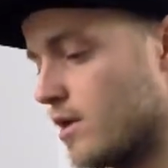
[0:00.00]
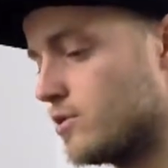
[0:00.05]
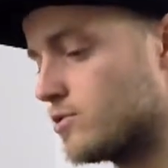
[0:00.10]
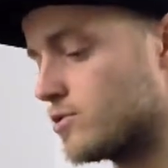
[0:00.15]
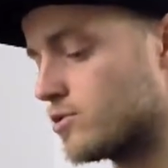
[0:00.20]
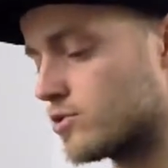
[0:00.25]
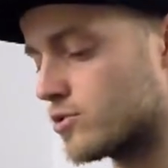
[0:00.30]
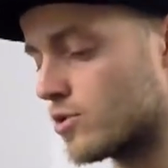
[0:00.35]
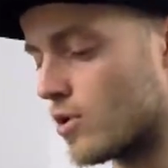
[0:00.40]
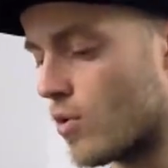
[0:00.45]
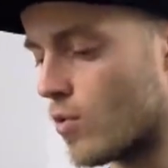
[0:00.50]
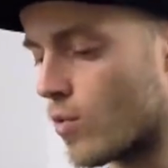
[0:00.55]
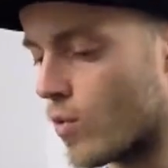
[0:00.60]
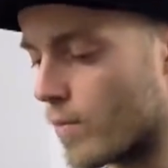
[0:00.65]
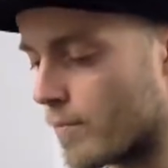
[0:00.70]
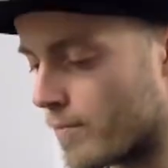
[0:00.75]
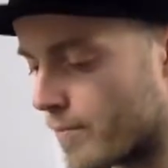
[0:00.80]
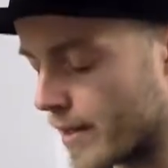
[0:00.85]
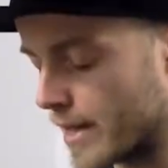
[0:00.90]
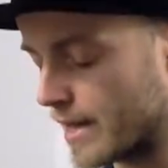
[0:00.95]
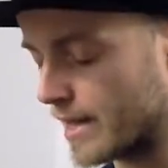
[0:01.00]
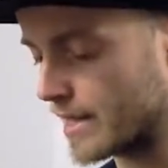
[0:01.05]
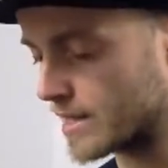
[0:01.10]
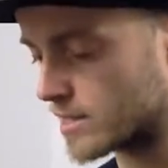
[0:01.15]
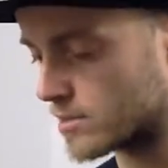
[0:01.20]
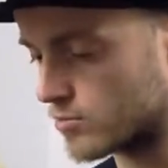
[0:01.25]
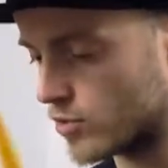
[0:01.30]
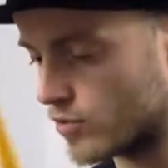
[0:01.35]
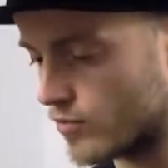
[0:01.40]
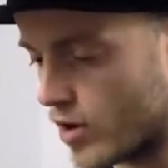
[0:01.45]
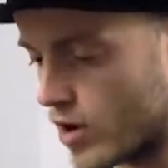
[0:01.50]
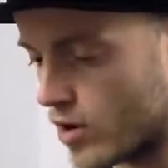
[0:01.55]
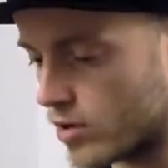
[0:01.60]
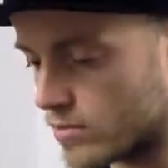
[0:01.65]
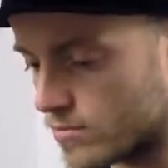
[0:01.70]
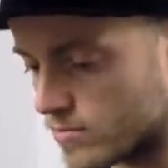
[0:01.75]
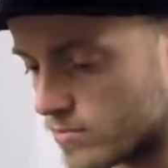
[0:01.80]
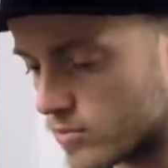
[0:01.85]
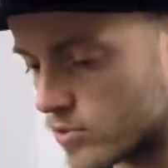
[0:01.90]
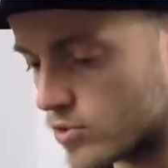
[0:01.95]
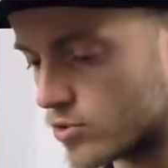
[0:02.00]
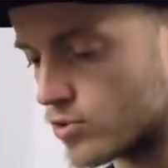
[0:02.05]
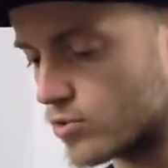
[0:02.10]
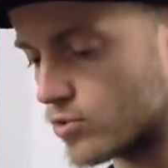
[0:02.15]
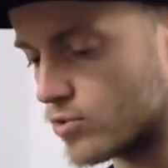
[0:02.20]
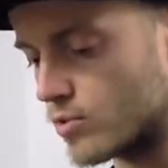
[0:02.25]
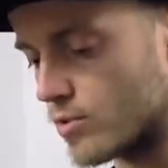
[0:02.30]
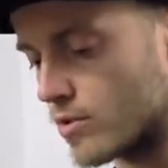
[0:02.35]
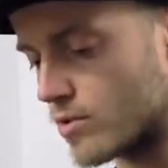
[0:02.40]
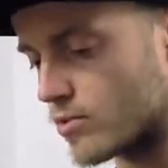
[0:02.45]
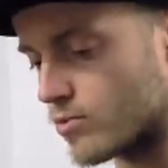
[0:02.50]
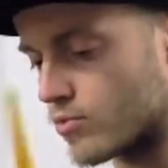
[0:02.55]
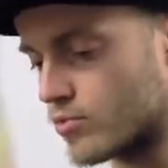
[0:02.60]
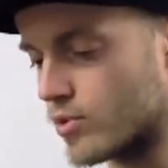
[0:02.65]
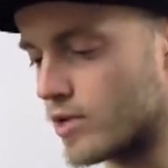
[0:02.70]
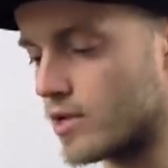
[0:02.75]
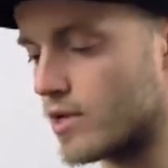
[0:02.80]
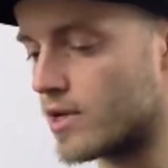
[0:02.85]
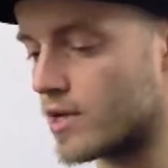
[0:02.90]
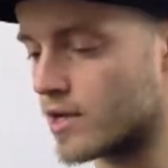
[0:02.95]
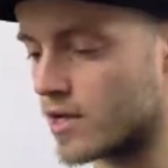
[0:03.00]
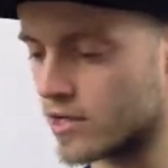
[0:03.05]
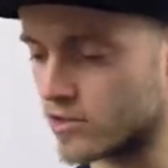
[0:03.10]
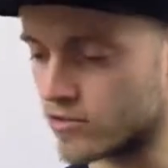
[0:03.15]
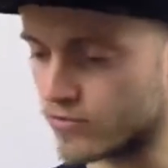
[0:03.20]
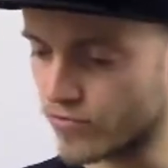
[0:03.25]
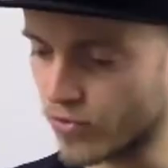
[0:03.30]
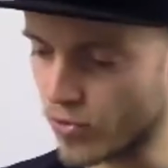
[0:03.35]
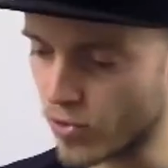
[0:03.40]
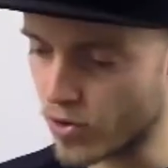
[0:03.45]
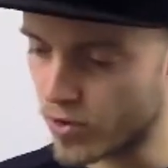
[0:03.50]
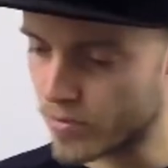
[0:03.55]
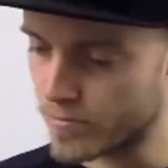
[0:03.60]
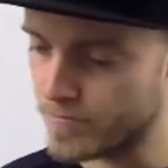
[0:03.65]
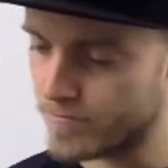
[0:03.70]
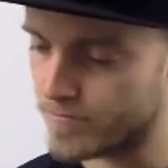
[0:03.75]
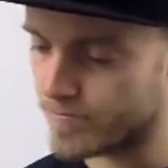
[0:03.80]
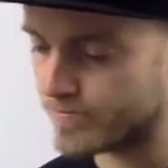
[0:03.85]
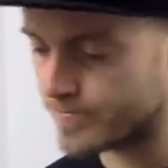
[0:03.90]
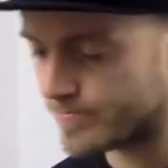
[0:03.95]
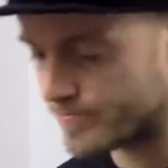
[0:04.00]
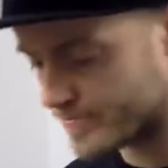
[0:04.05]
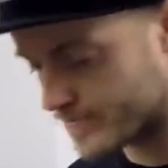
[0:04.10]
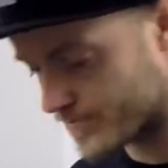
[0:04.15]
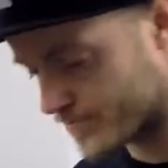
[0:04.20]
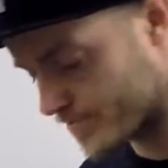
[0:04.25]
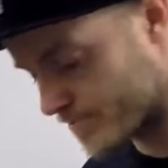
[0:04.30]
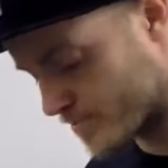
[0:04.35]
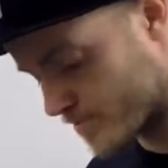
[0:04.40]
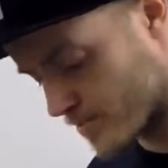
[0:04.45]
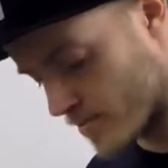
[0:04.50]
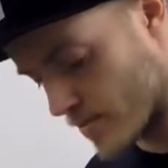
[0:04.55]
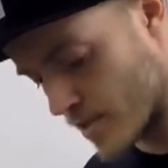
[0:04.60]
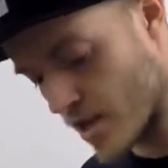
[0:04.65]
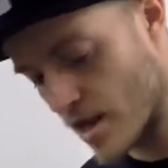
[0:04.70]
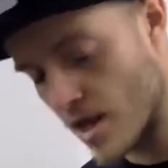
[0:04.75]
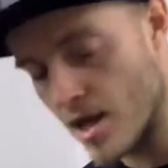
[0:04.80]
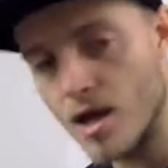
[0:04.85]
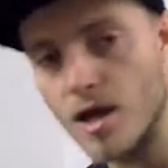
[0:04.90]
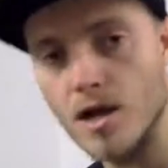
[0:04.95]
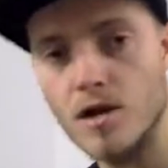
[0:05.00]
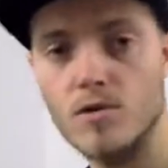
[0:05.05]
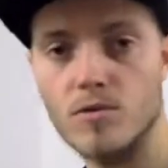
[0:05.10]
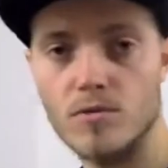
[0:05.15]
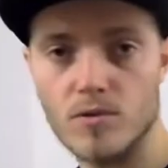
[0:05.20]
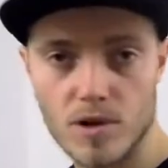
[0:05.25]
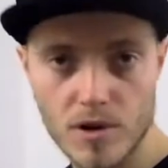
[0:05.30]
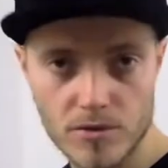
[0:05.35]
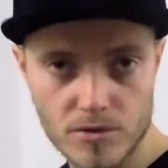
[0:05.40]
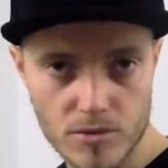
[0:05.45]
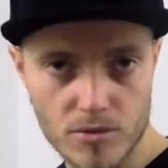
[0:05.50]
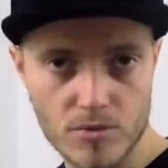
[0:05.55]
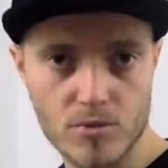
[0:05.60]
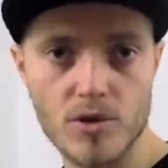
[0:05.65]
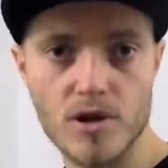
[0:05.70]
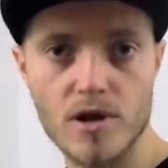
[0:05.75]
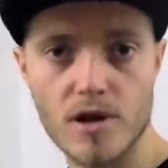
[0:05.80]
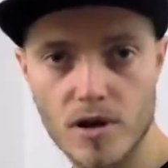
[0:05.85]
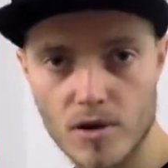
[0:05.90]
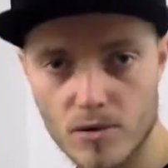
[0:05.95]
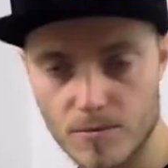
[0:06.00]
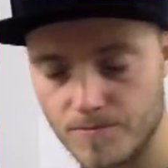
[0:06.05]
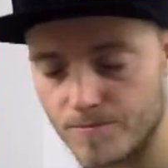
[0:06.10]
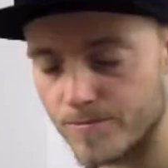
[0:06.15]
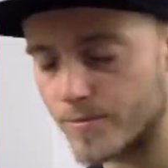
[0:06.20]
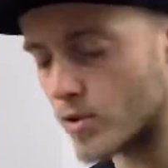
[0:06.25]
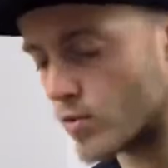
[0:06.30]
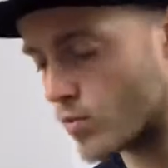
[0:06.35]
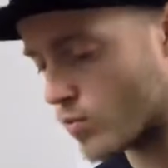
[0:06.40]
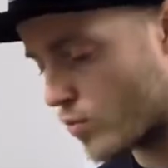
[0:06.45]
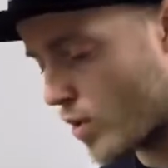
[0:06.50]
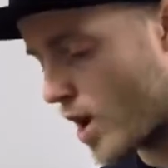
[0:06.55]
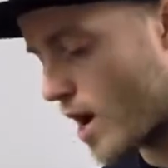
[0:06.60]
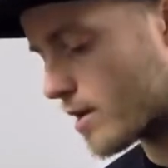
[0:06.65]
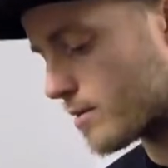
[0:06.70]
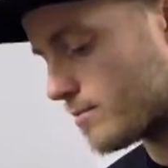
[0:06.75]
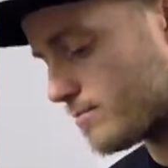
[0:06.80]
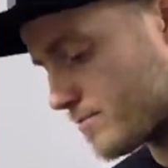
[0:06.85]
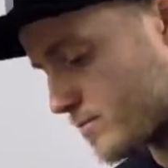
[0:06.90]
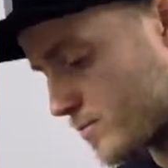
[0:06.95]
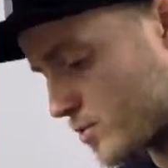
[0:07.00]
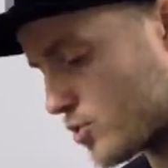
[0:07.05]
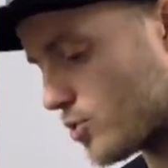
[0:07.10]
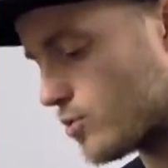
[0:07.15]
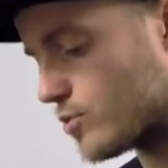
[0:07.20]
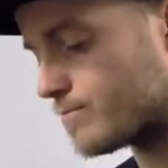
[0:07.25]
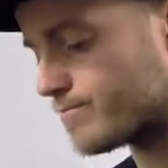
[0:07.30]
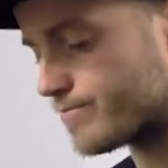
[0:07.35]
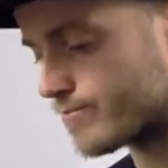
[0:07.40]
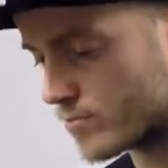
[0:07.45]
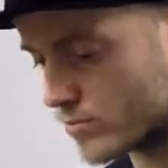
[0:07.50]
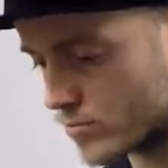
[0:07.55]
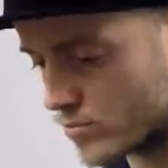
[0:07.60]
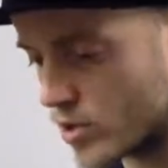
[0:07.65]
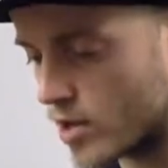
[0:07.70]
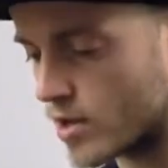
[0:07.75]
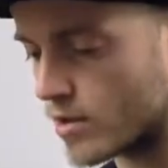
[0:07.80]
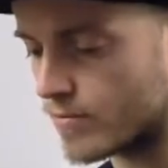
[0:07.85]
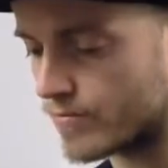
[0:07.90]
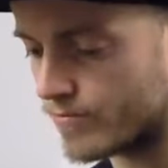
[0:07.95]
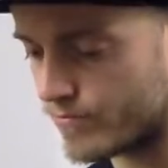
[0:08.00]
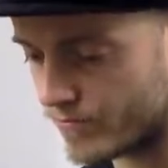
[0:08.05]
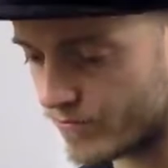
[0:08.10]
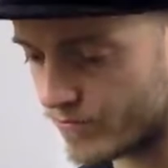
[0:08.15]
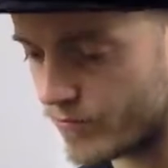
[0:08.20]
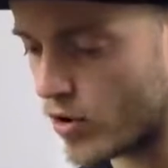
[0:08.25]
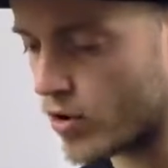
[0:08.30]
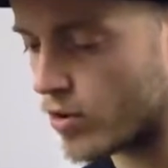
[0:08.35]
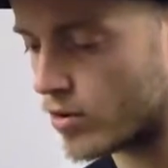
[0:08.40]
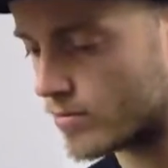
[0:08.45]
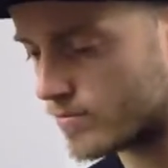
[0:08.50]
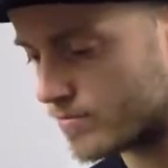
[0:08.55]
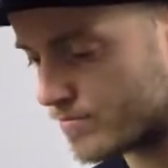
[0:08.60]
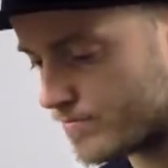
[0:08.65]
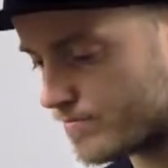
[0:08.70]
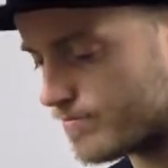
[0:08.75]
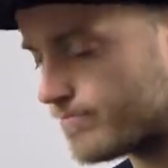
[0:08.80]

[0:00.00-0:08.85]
So let's move on to 3 against 4. Got the 3 here. 1, 2, 3, 4.